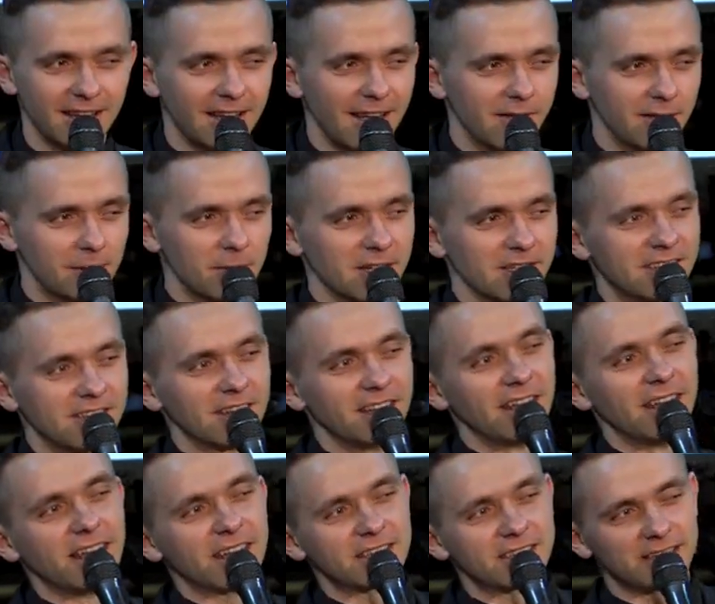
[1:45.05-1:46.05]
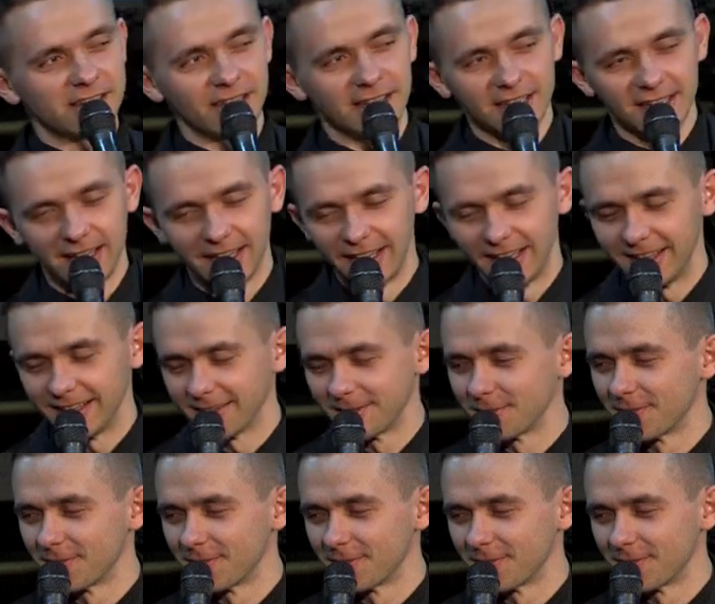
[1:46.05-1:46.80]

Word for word: Everybody say next Sunday.